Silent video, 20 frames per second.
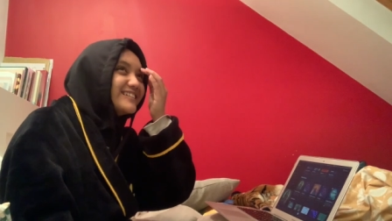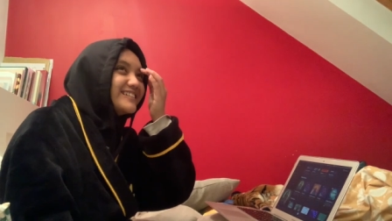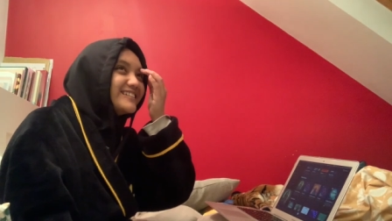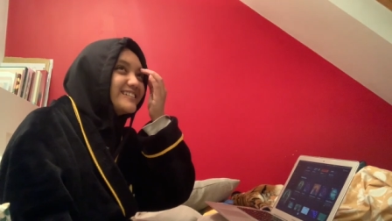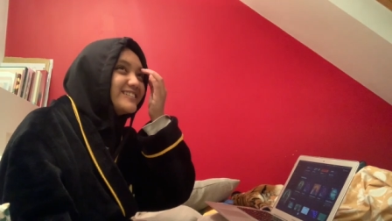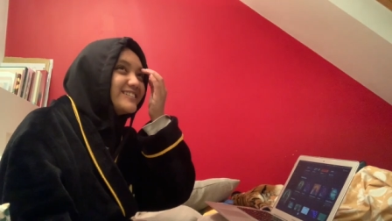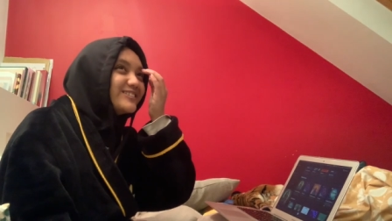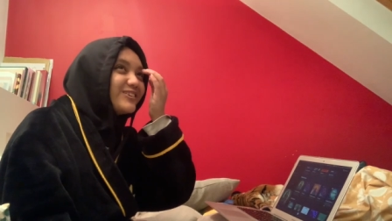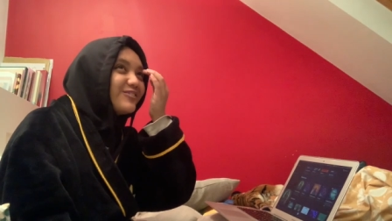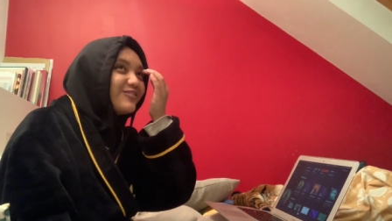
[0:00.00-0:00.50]
it's
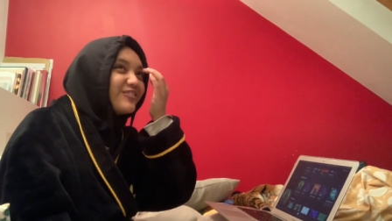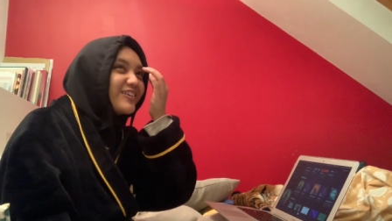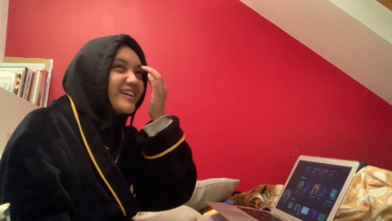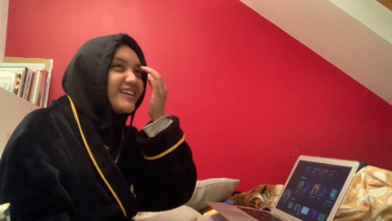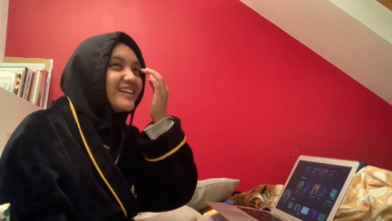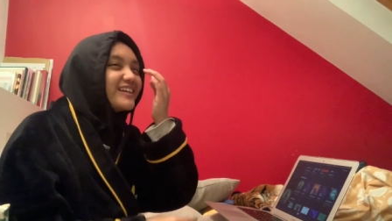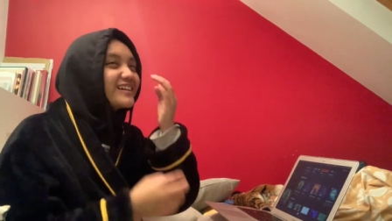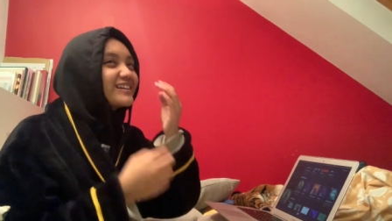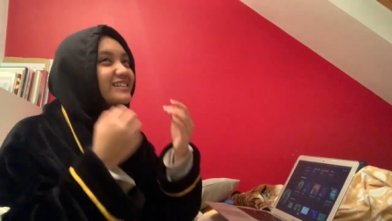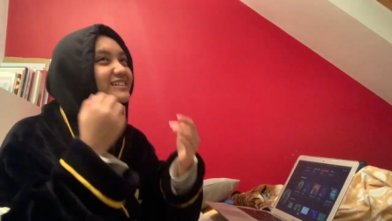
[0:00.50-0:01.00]
so
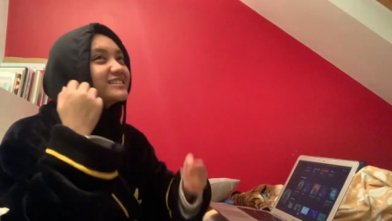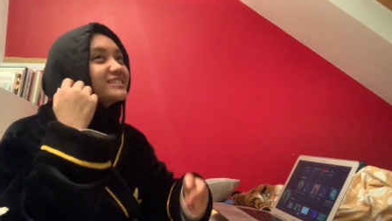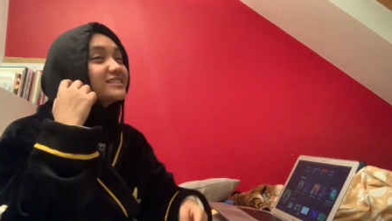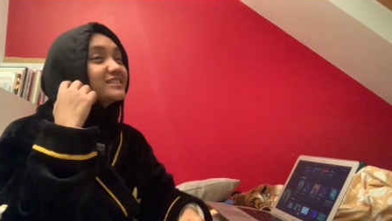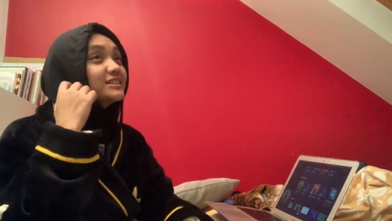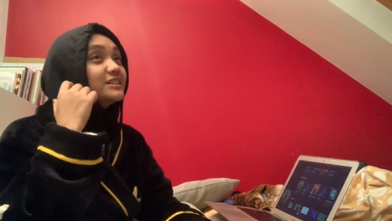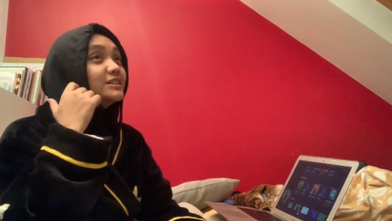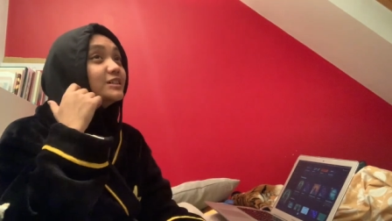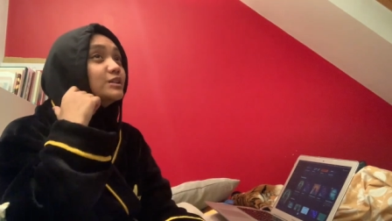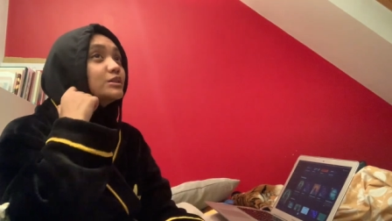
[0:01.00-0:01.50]
funny because
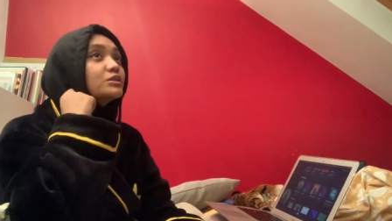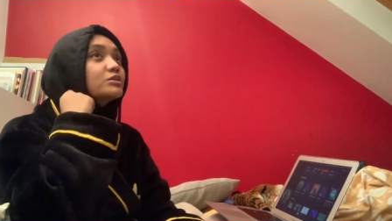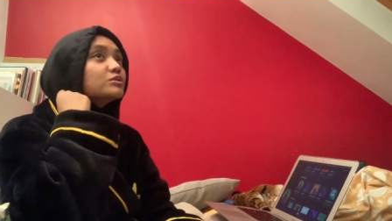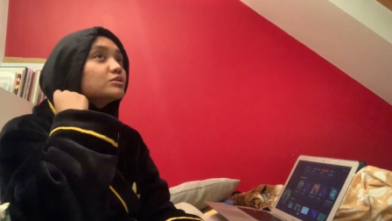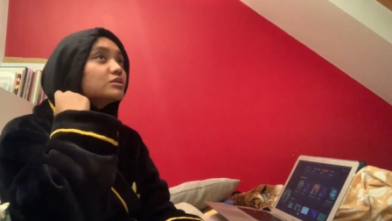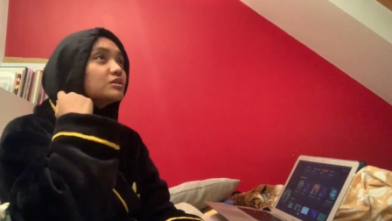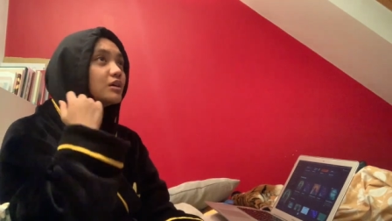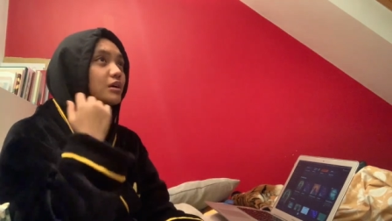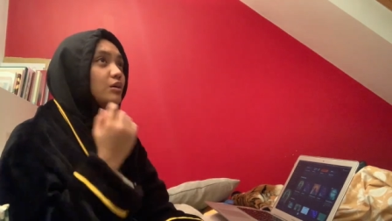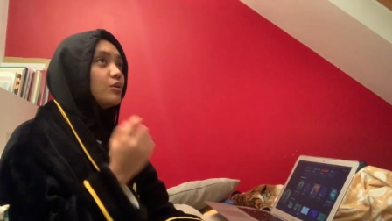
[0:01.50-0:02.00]

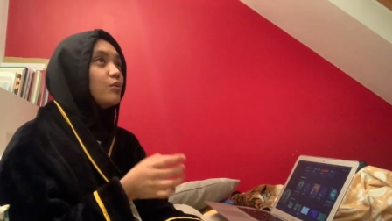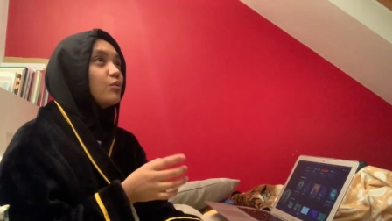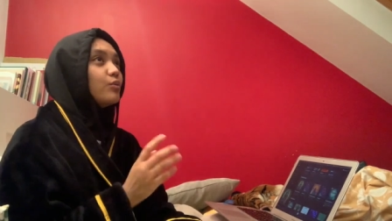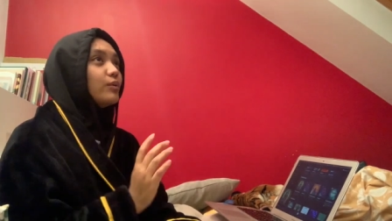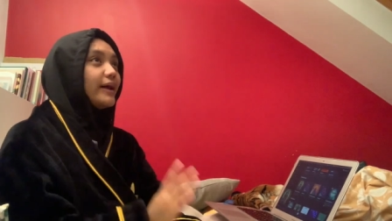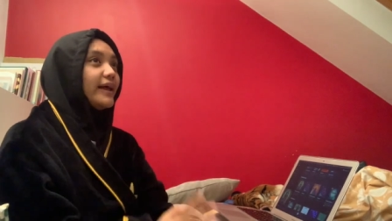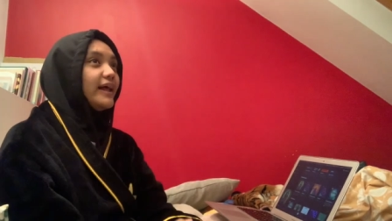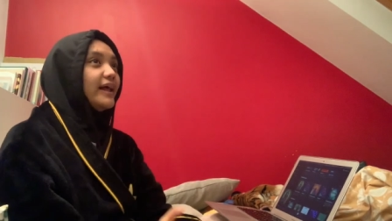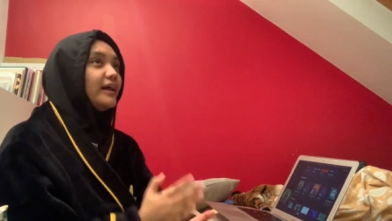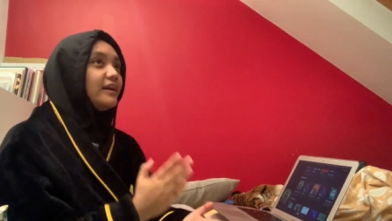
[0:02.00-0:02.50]

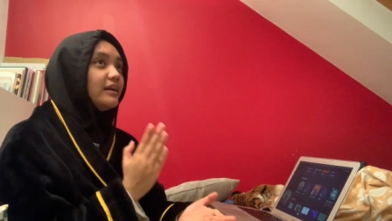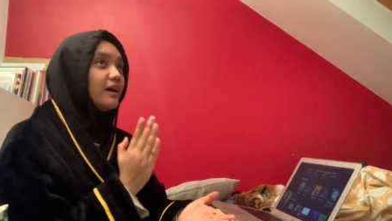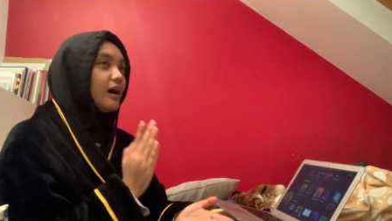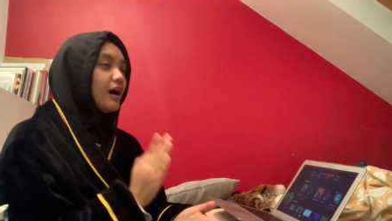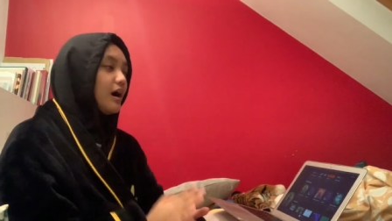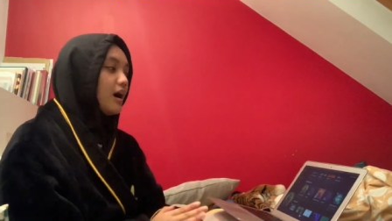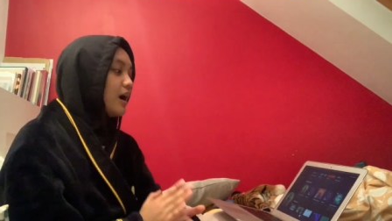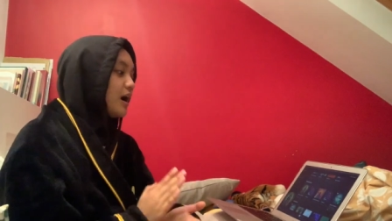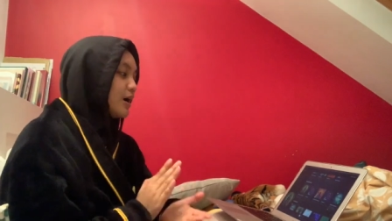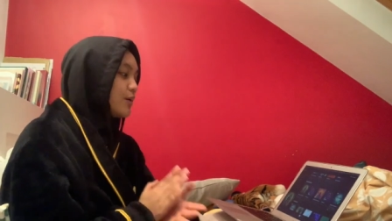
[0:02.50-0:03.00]
when
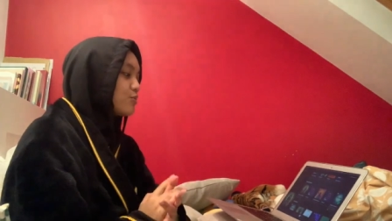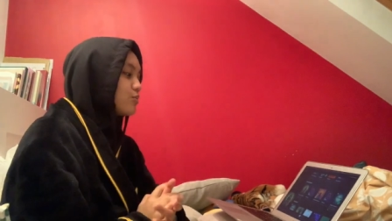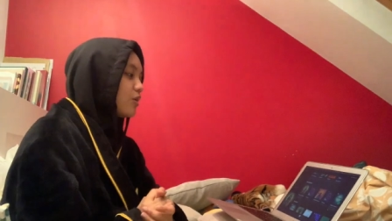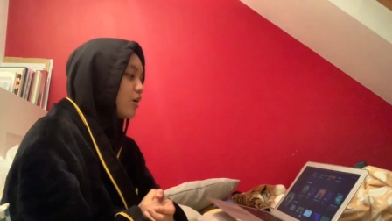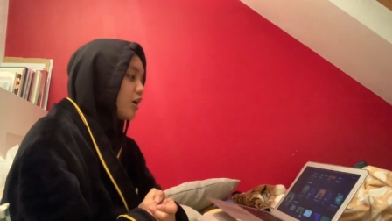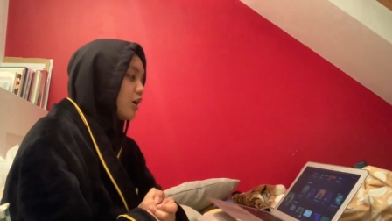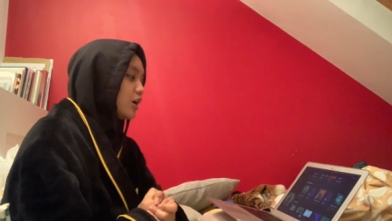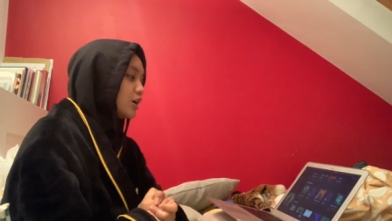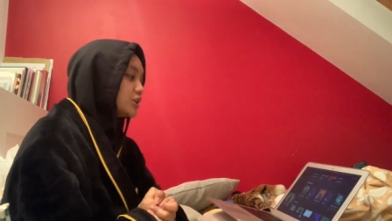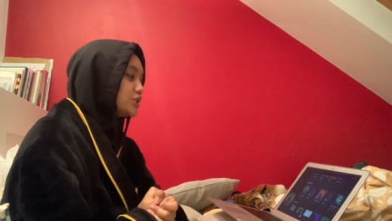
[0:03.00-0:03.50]
I
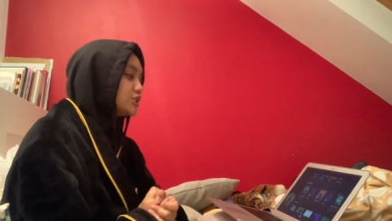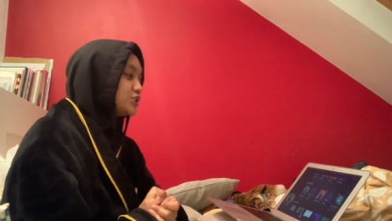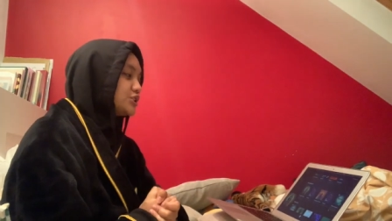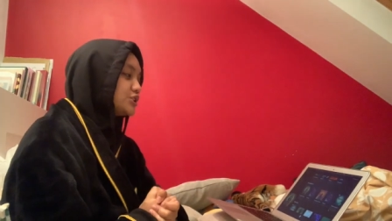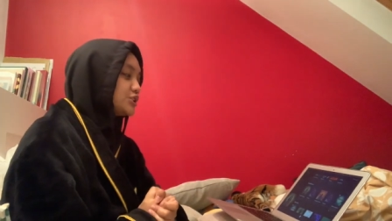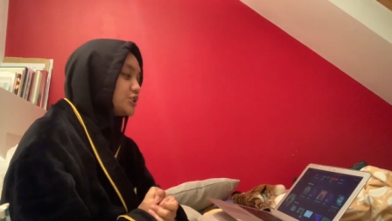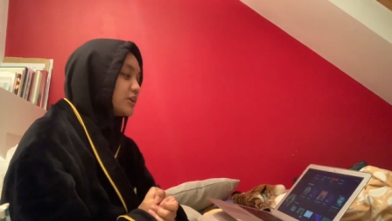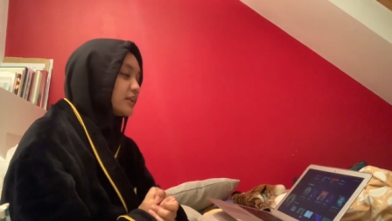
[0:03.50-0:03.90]
watched